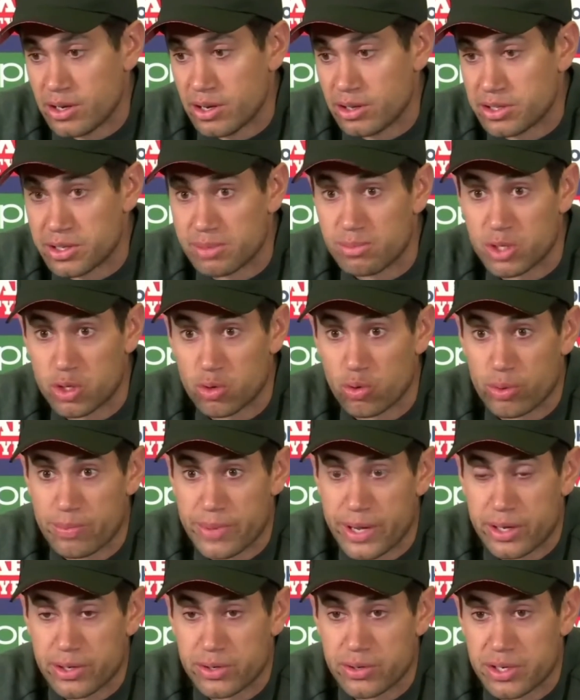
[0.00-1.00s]
Some shorter
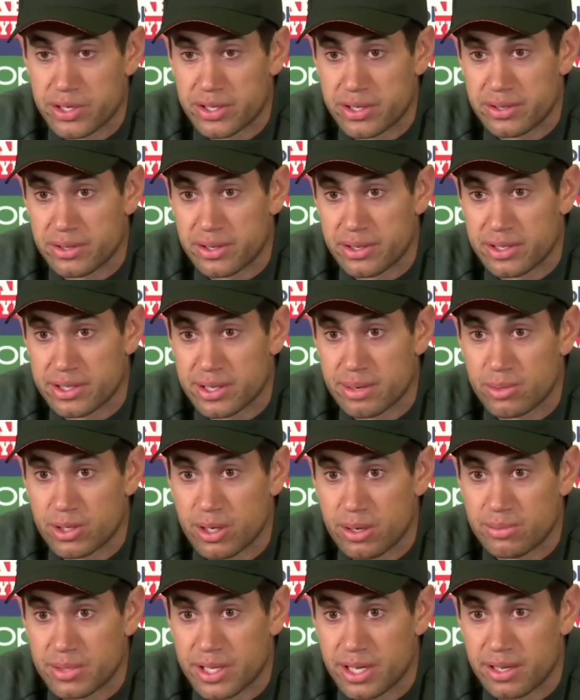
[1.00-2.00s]
boundaries, and
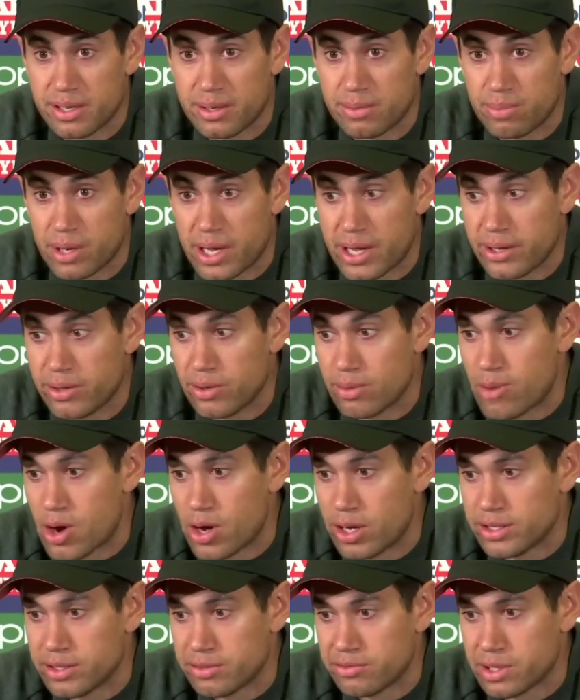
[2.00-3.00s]
sometimes that can play in the
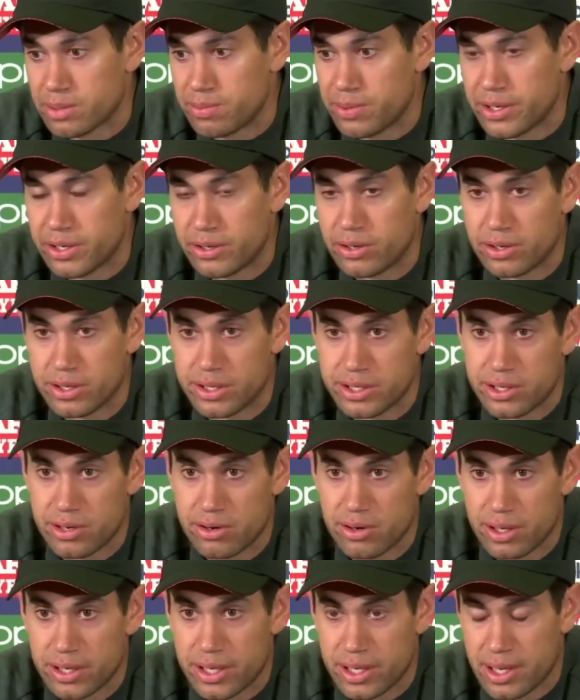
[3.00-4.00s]
minds of a spinner, not
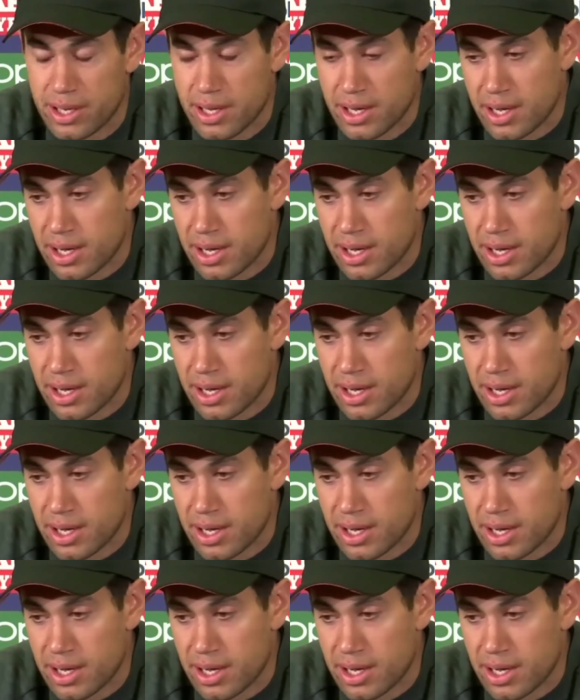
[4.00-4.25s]
necessarily,